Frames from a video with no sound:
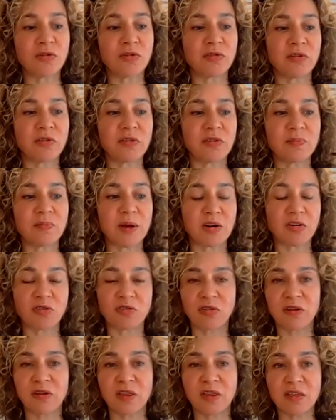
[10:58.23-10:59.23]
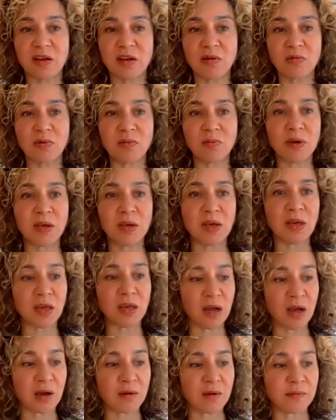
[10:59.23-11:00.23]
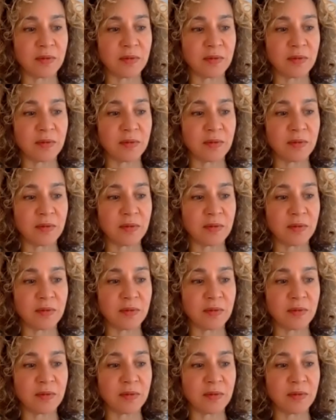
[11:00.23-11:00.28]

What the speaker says: those inspections, I think would be,